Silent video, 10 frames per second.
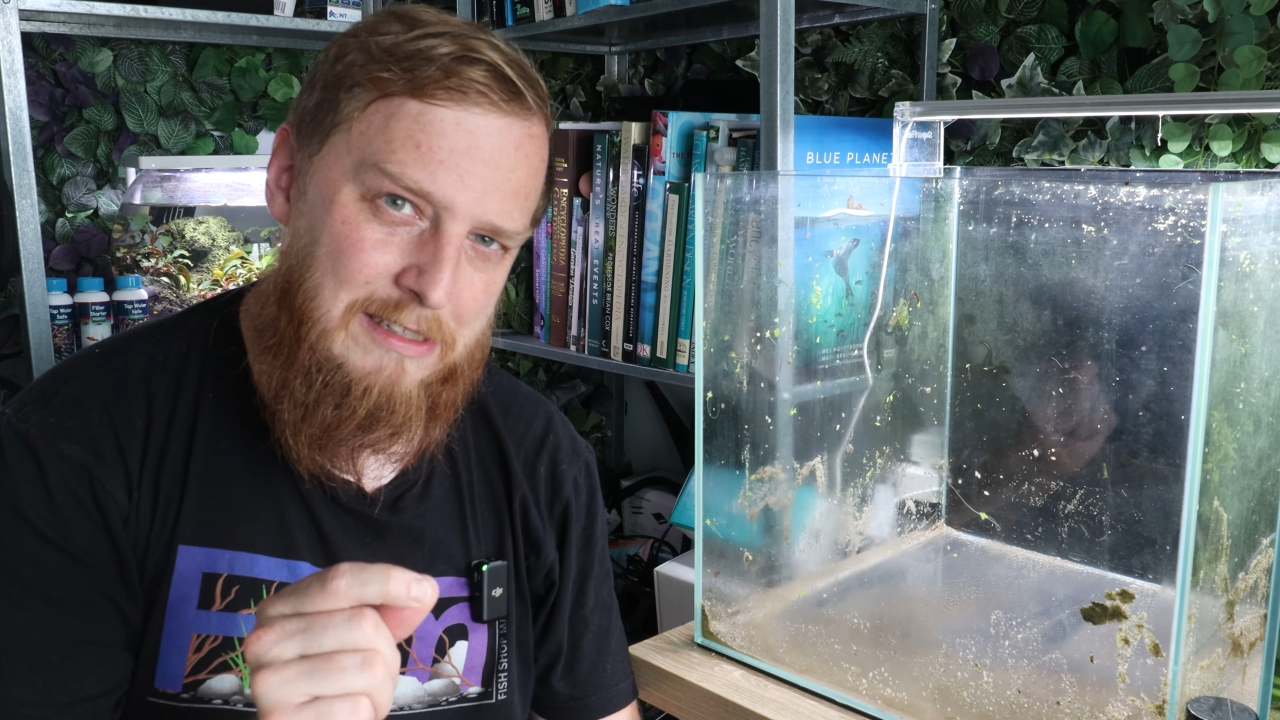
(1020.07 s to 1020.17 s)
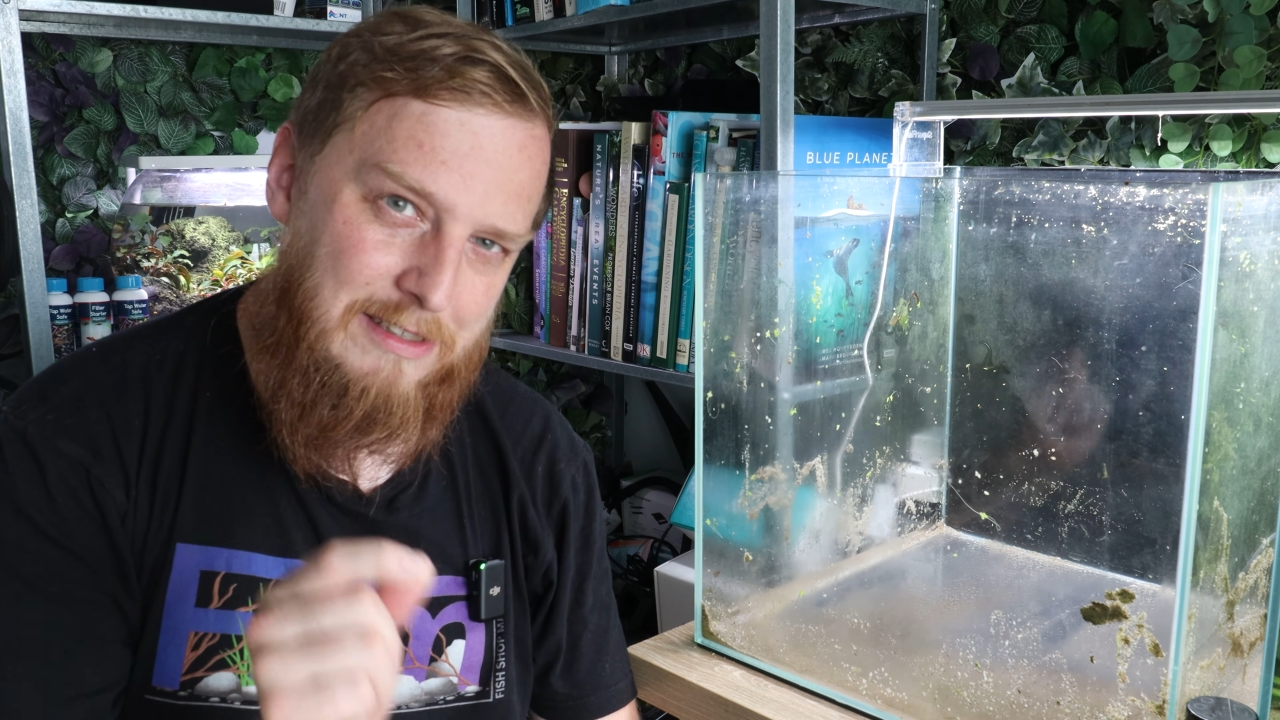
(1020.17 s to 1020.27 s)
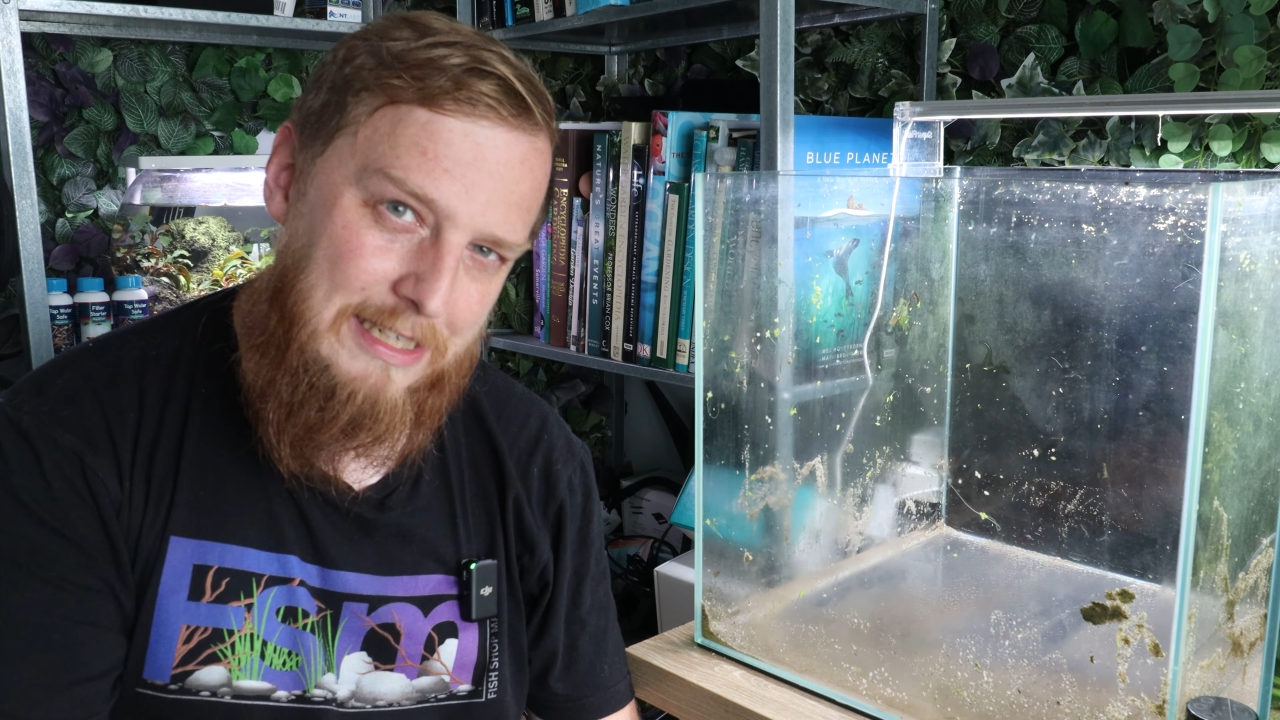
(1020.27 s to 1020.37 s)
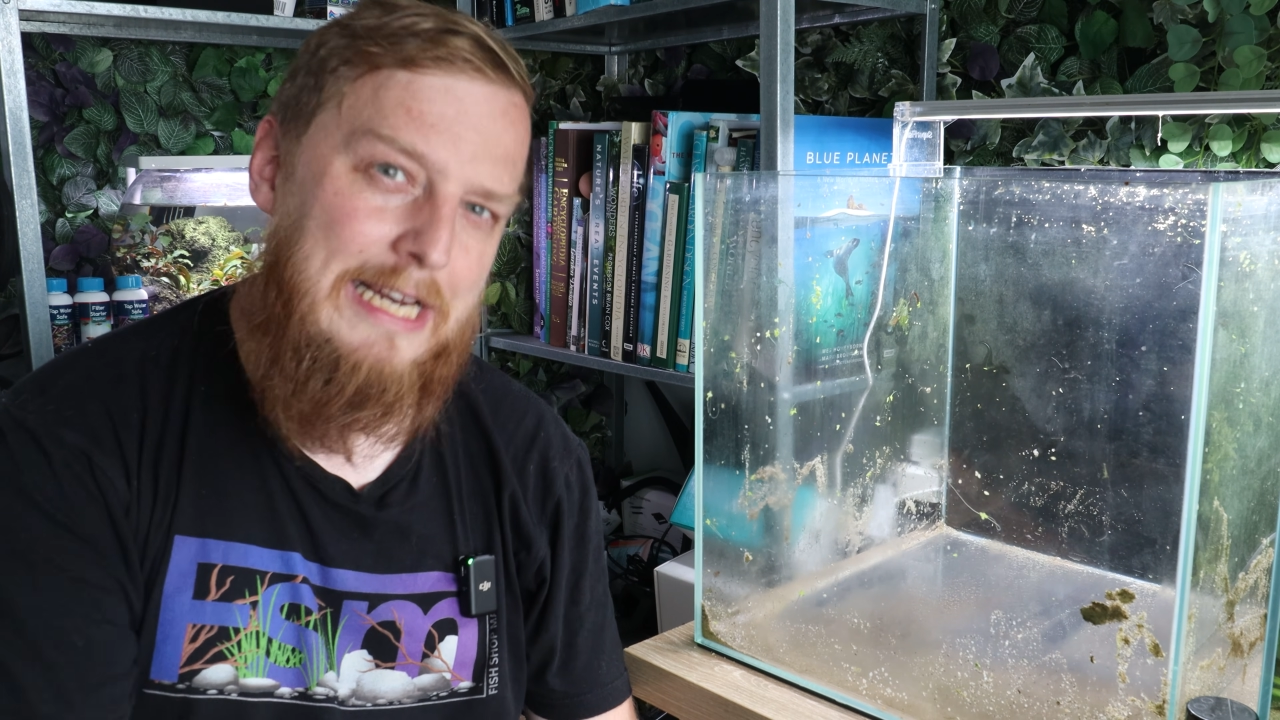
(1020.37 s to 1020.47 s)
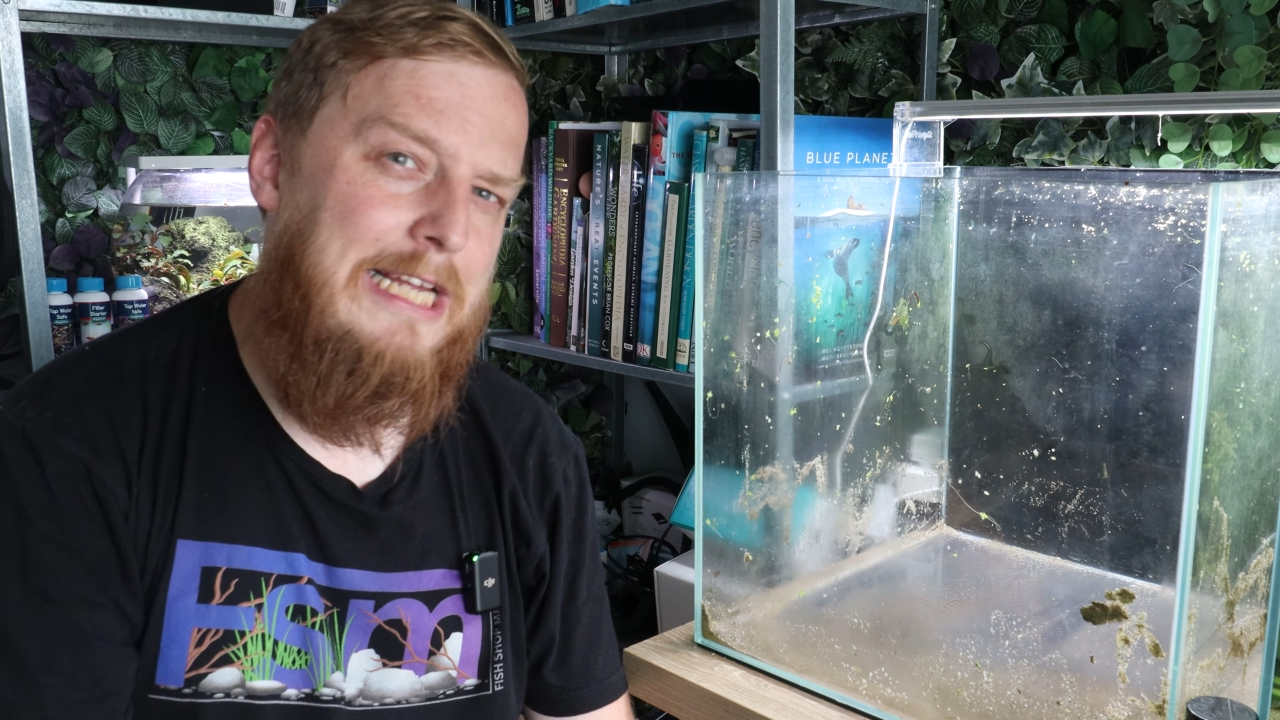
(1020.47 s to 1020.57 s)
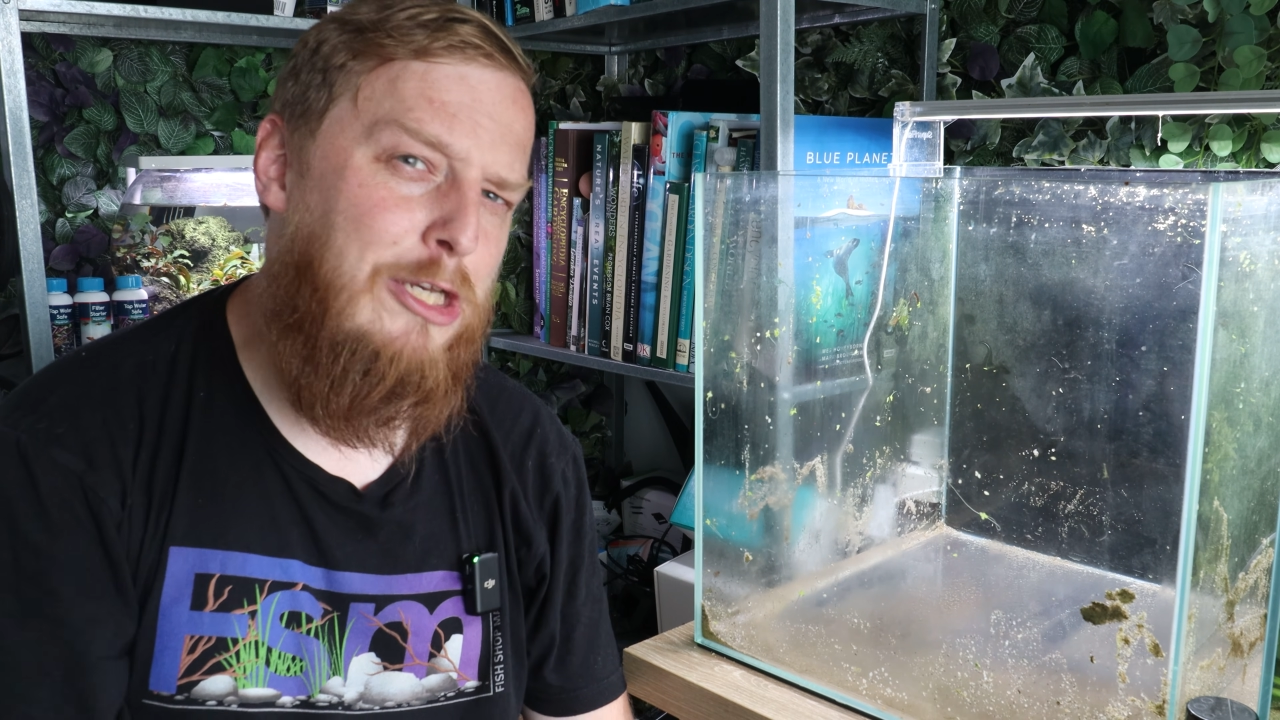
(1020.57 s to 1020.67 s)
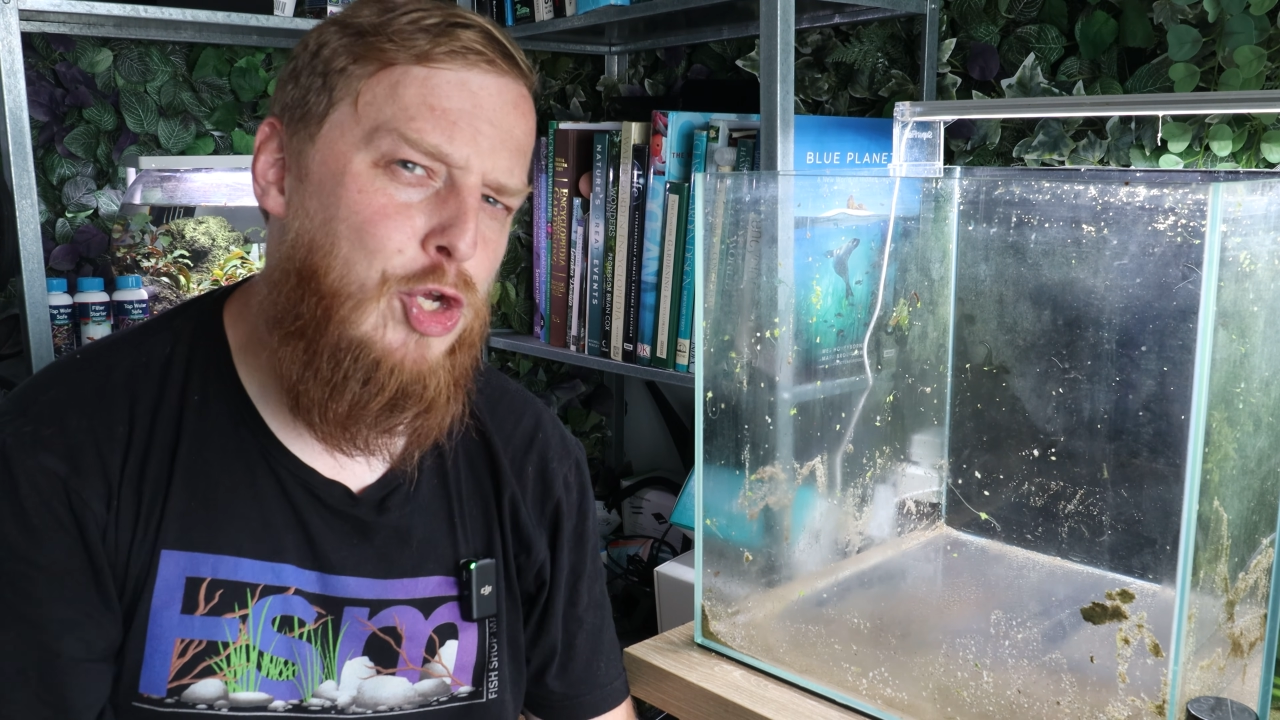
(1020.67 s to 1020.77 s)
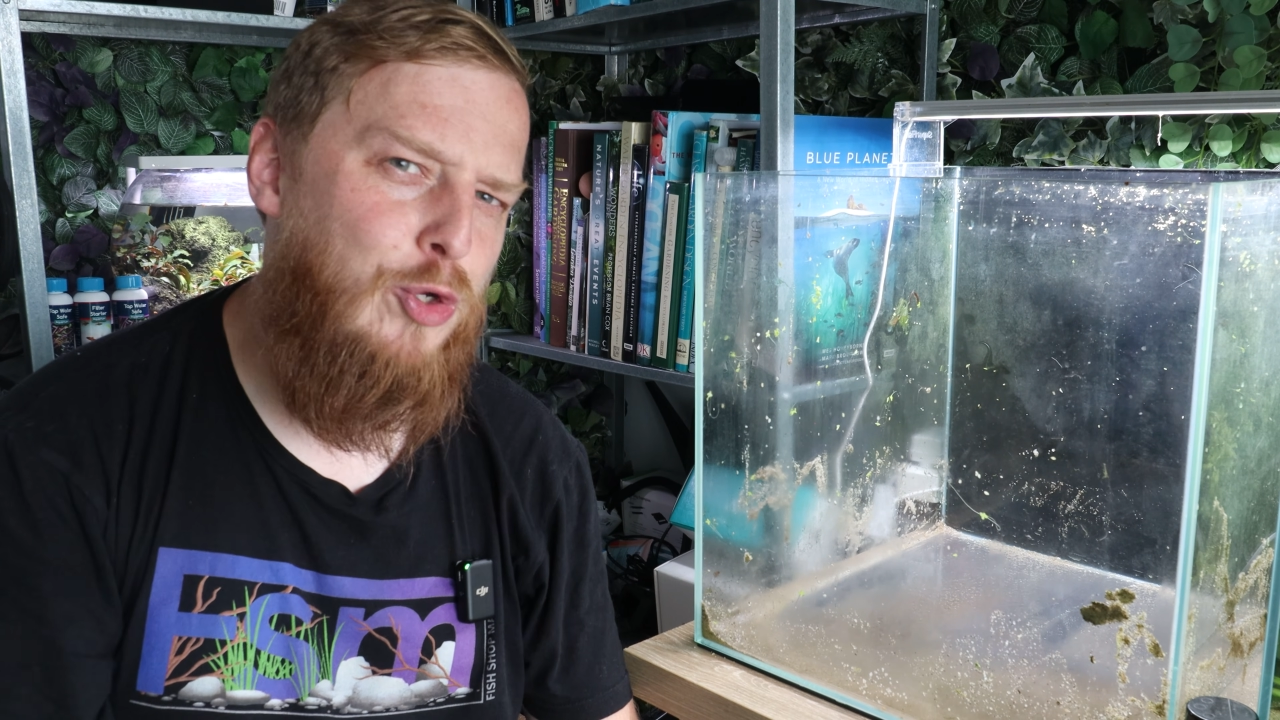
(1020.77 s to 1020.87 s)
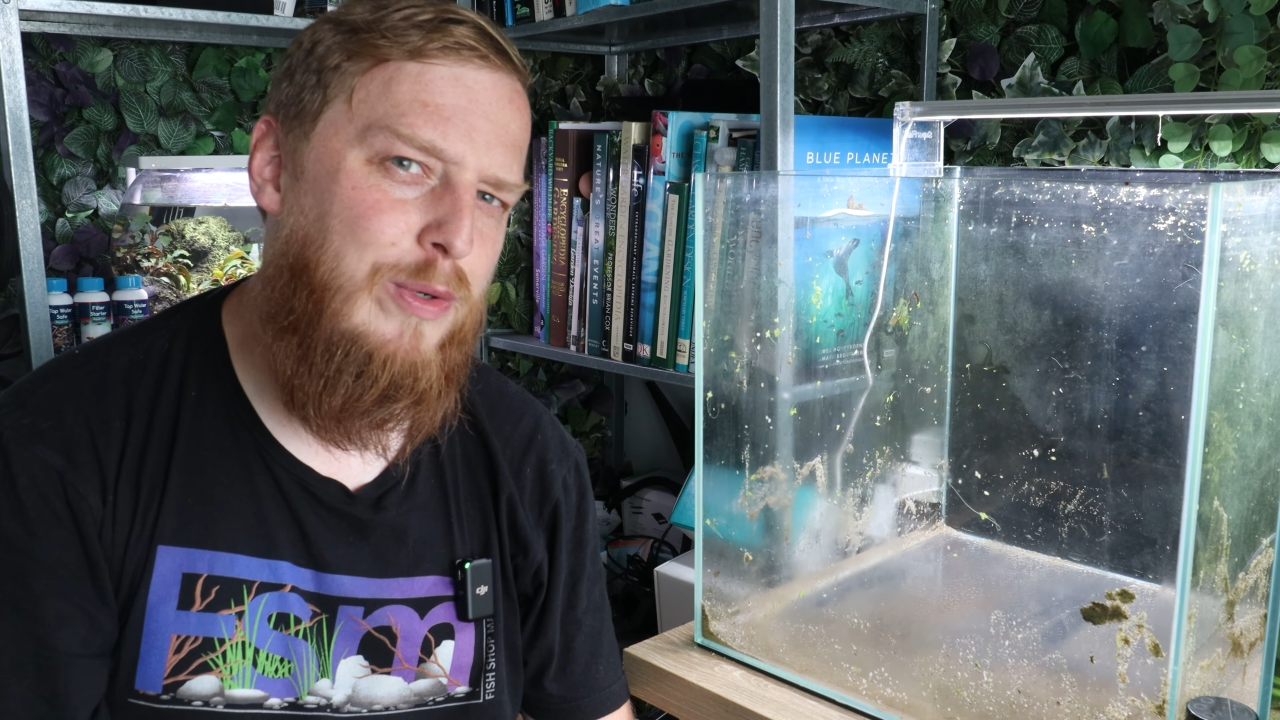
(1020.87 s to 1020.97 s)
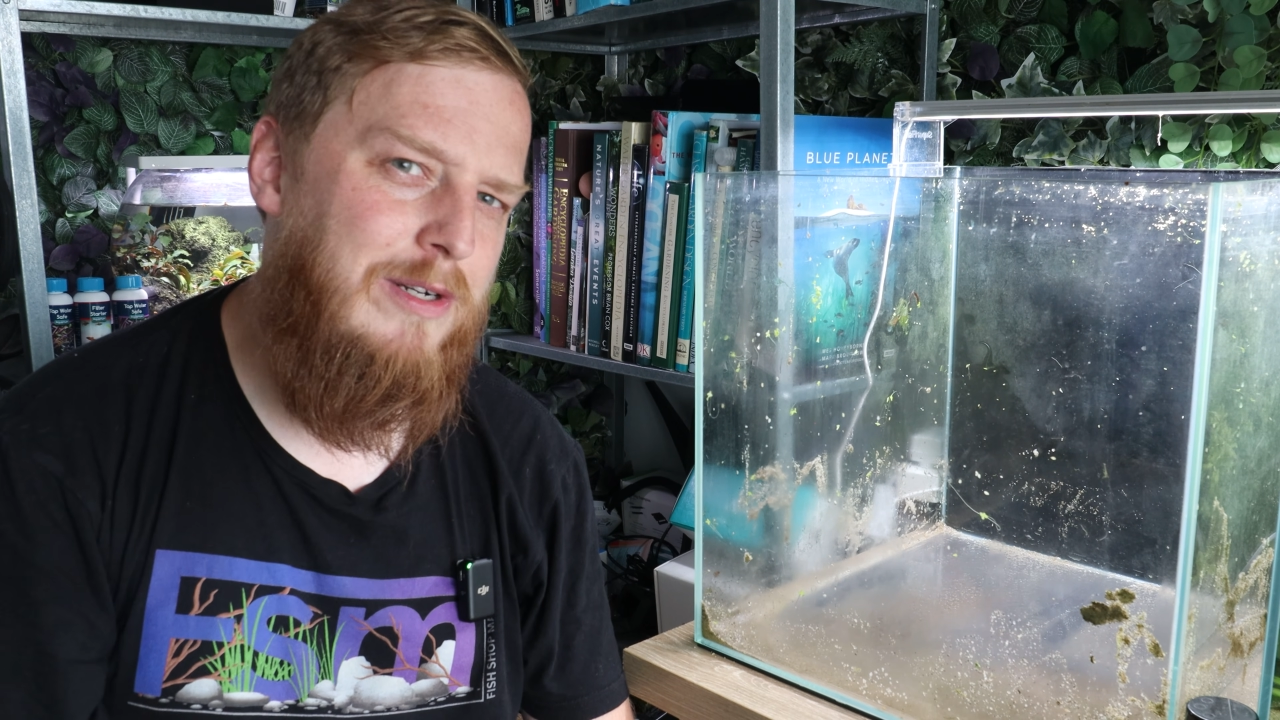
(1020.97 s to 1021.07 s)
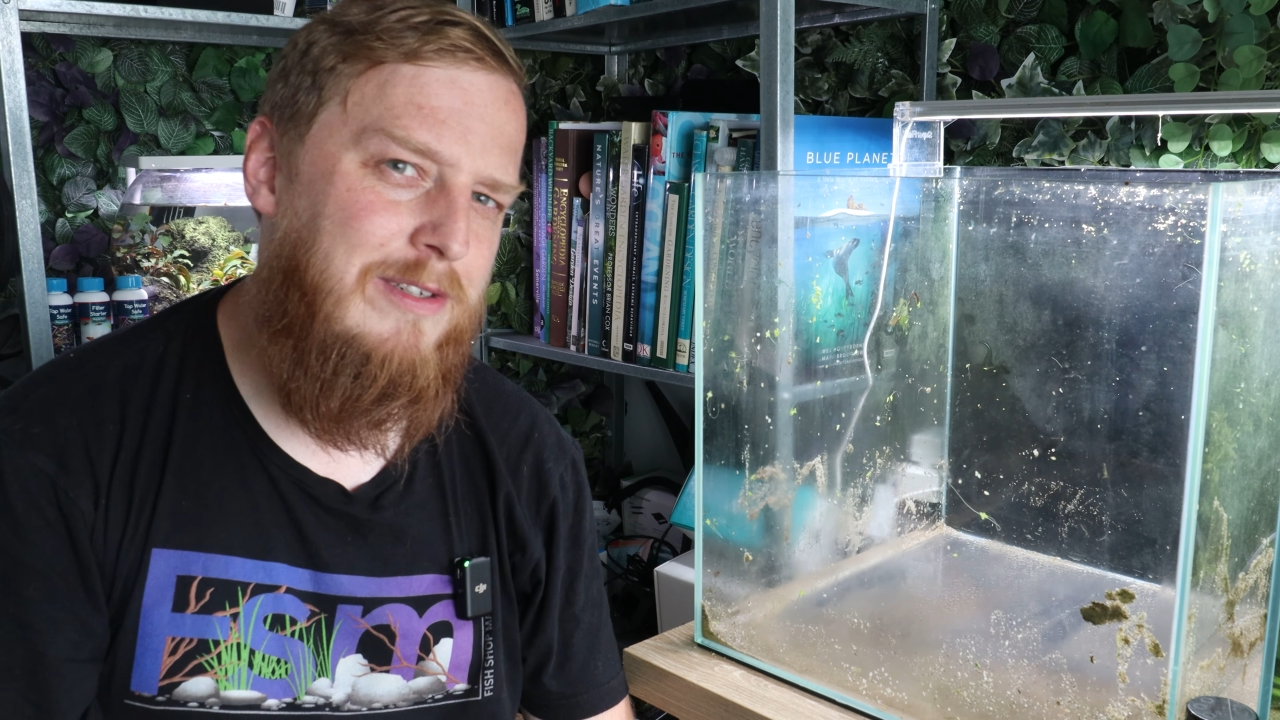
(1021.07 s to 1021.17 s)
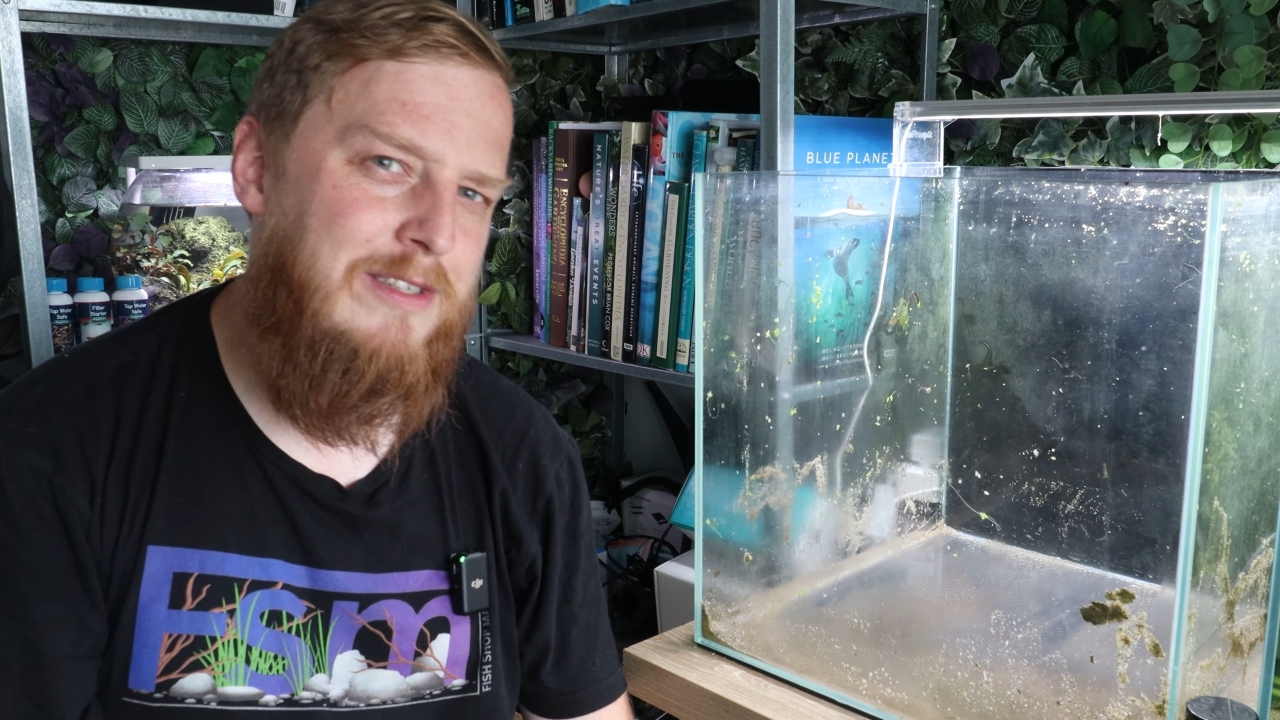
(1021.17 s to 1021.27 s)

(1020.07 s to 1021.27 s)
nearly new.